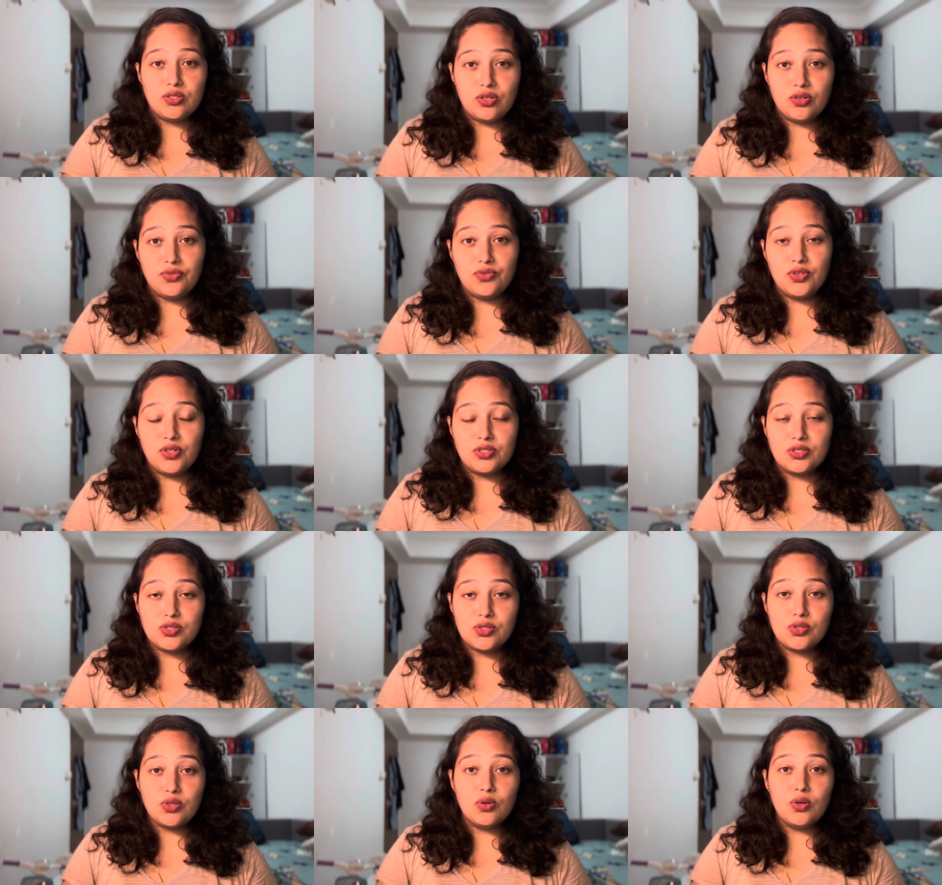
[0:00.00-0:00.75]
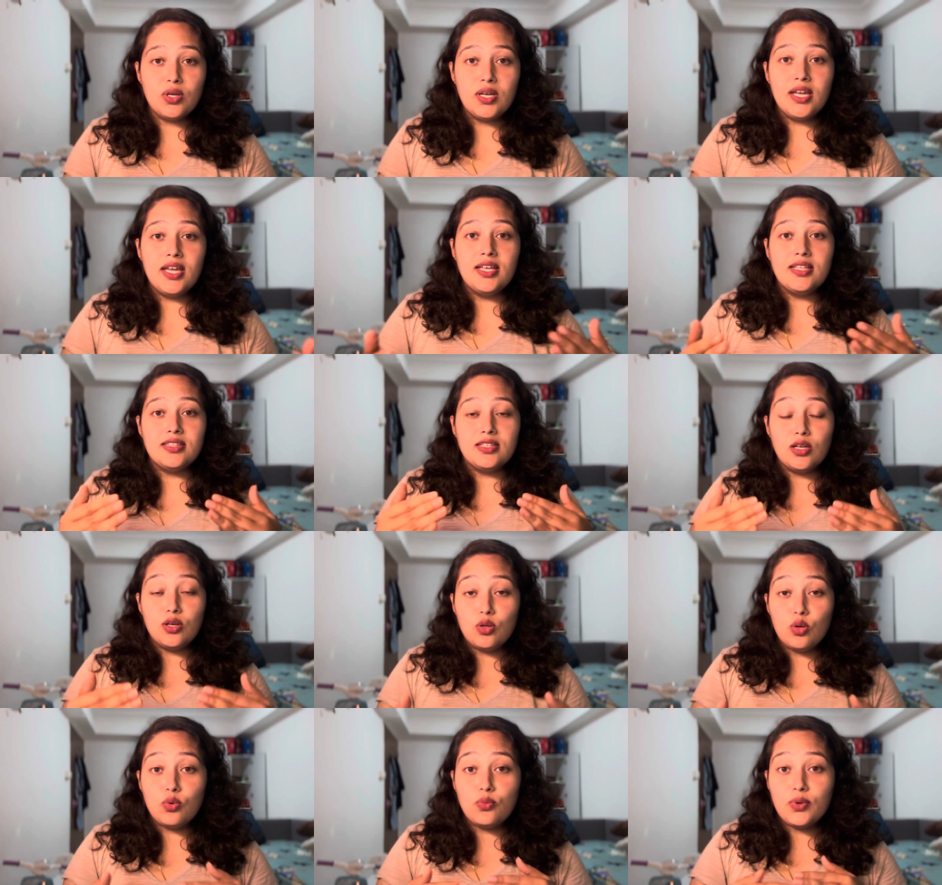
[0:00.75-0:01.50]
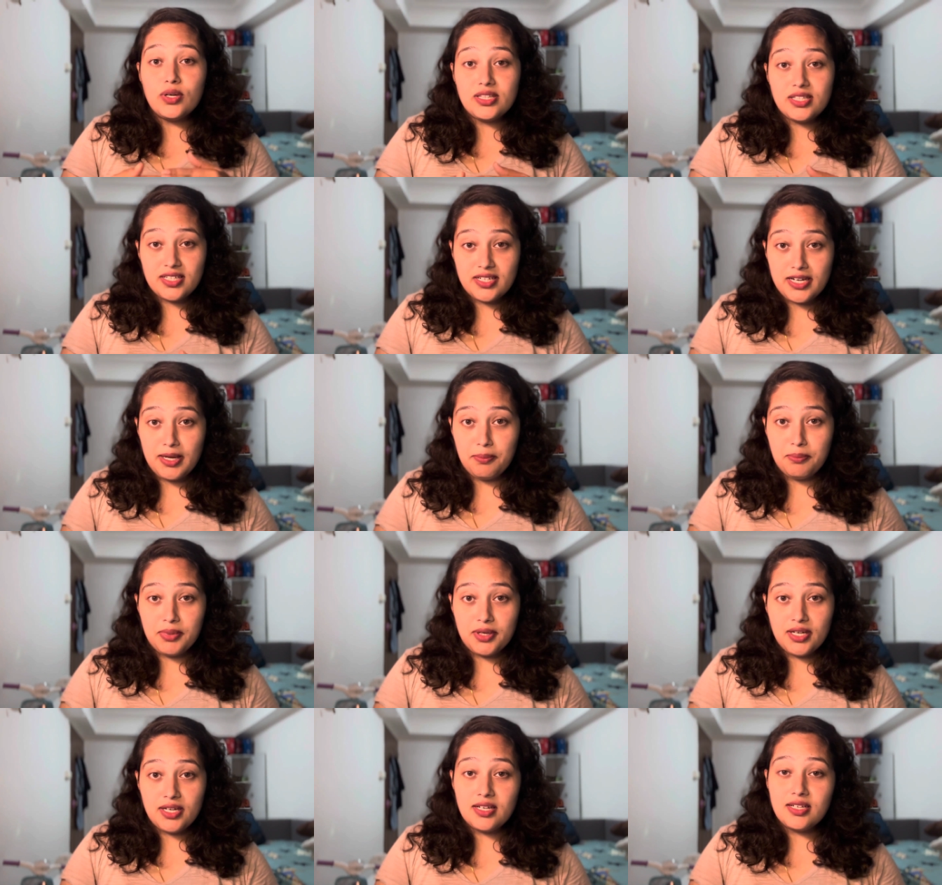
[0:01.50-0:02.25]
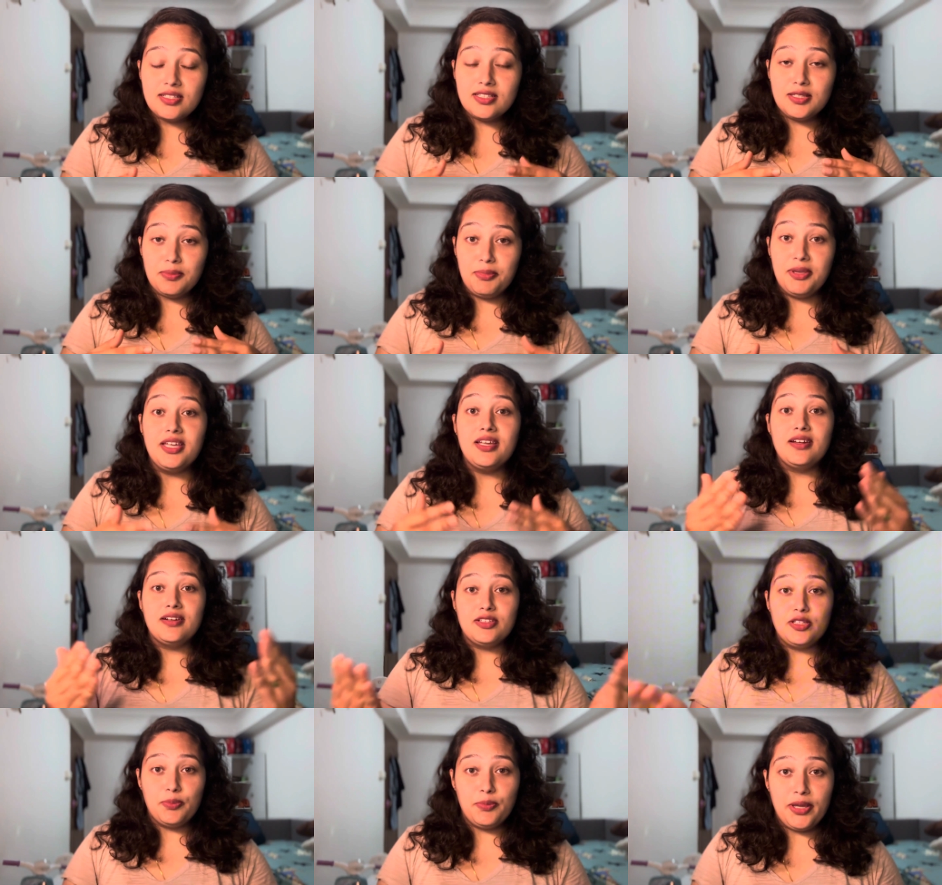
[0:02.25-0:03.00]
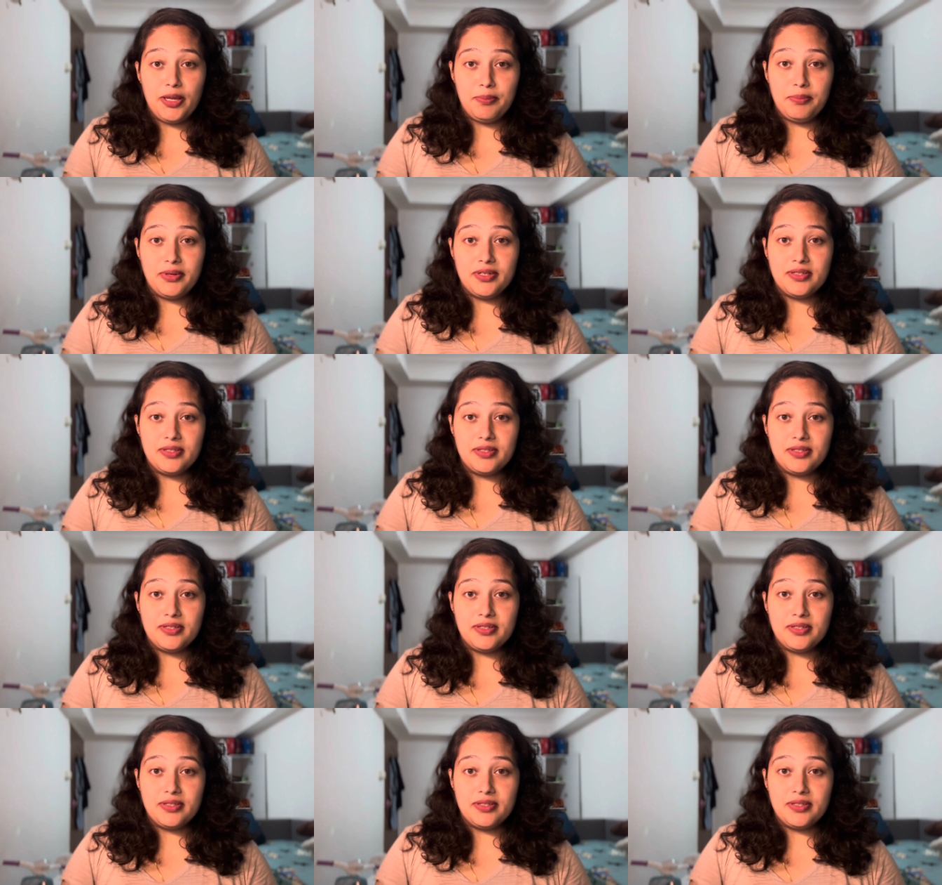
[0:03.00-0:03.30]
on and so forth. So the lower the number, the bigger the